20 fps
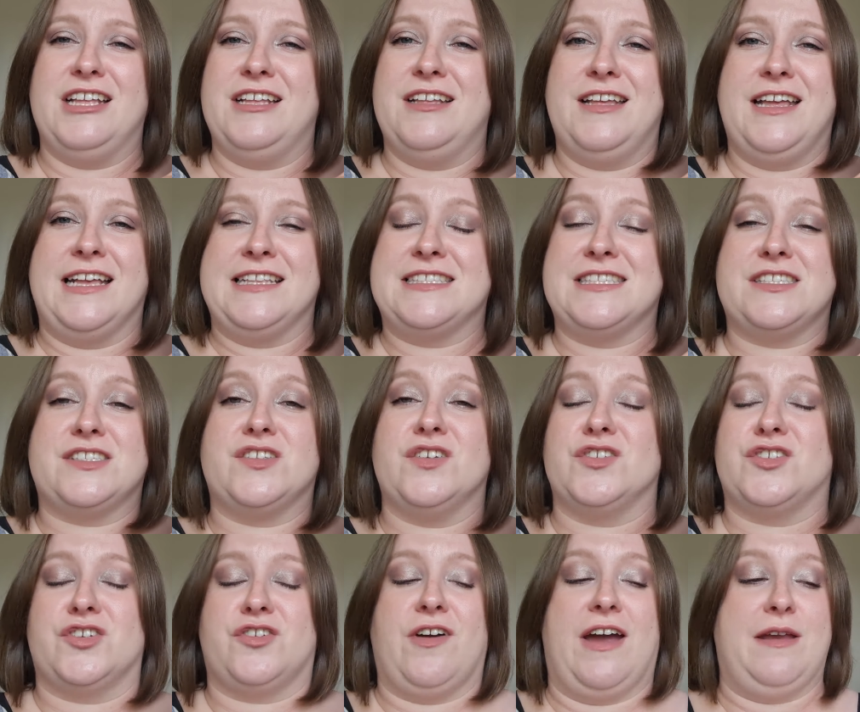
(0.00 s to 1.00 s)
It's
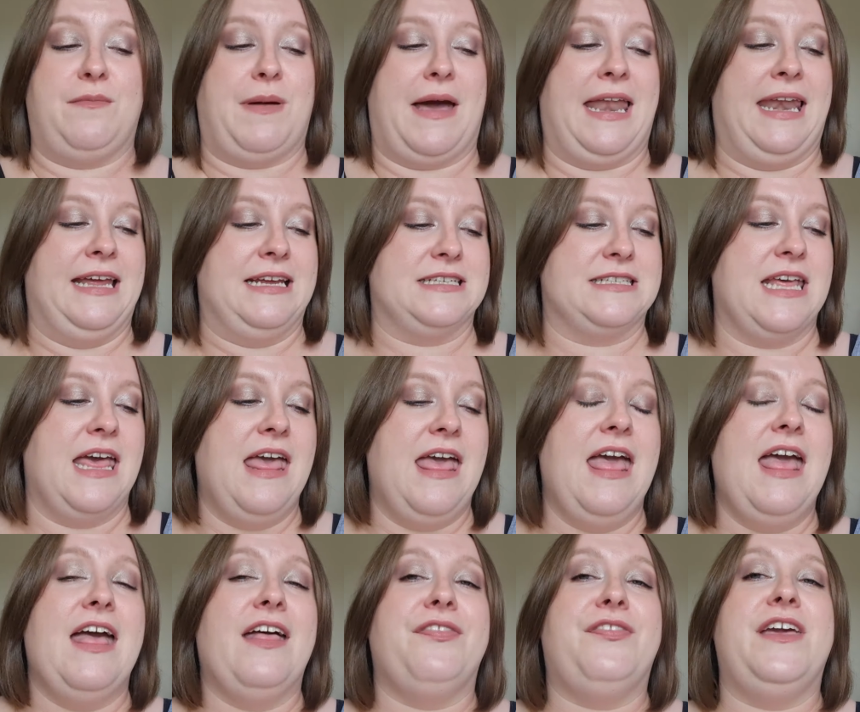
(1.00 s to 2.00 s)
such a great palette.
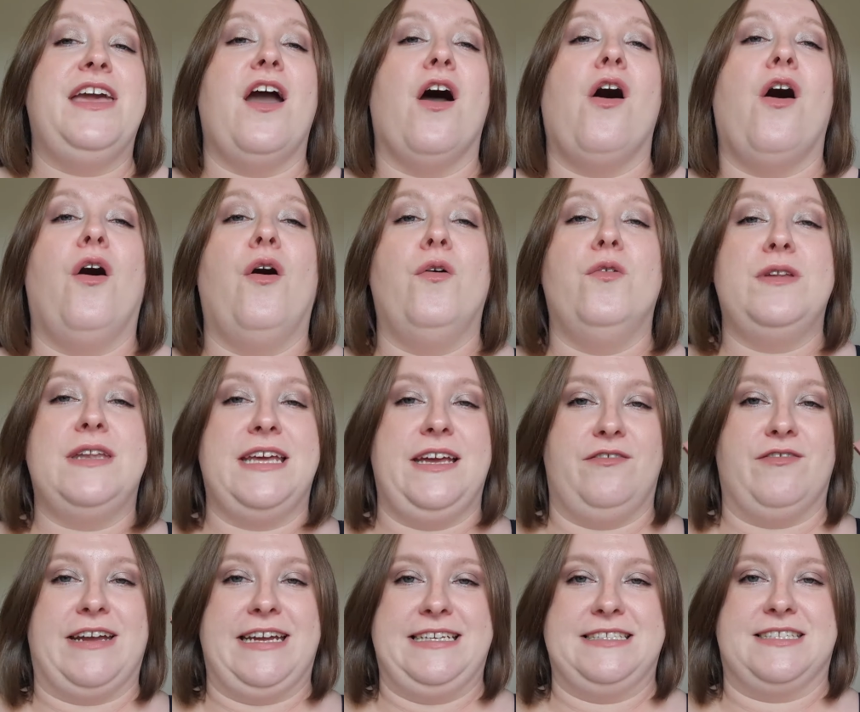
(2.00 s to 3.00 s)
The only
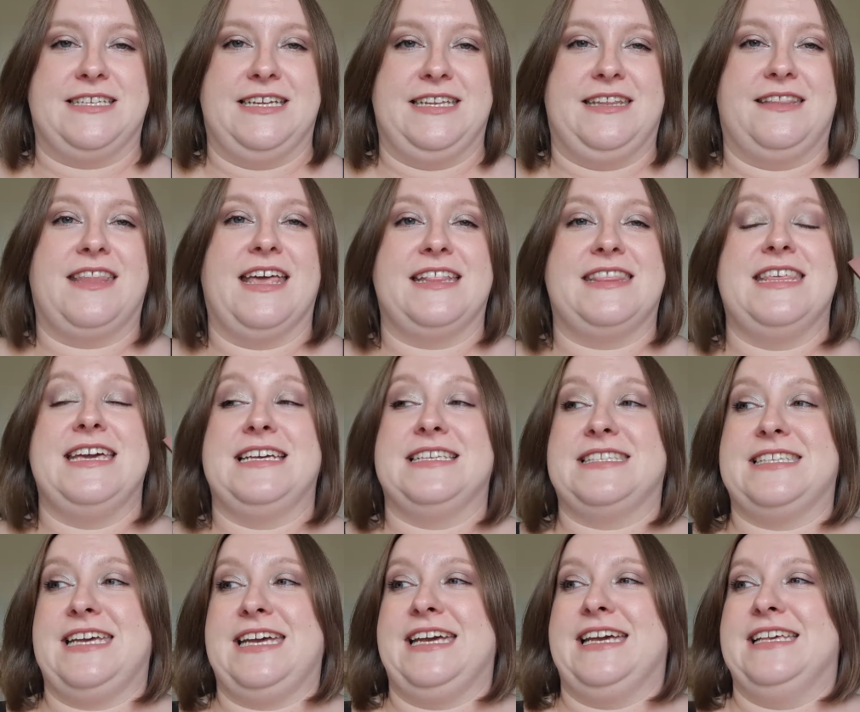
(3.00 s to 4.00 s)
reason that this
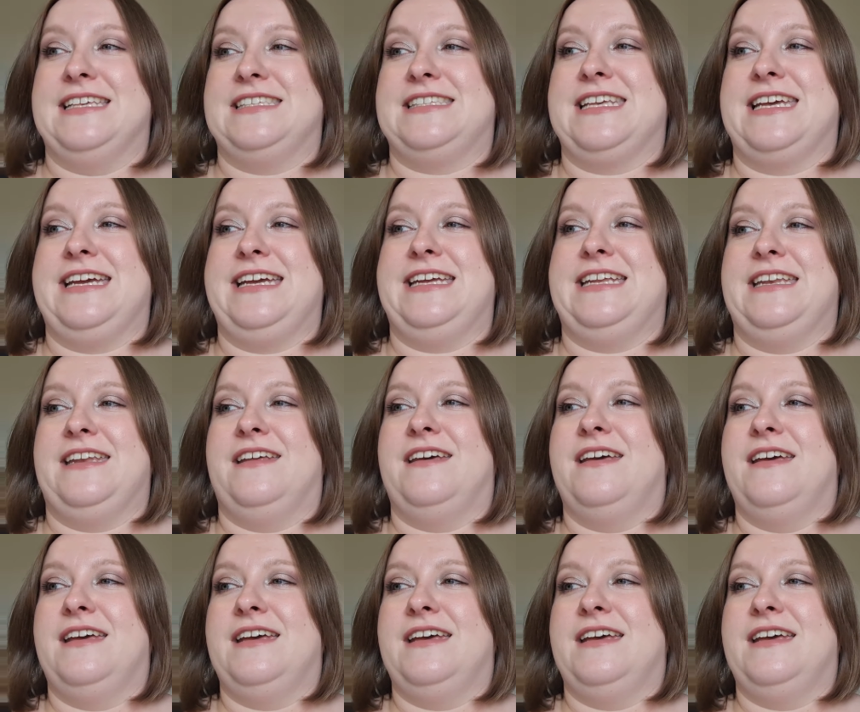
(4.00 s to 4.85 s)
is in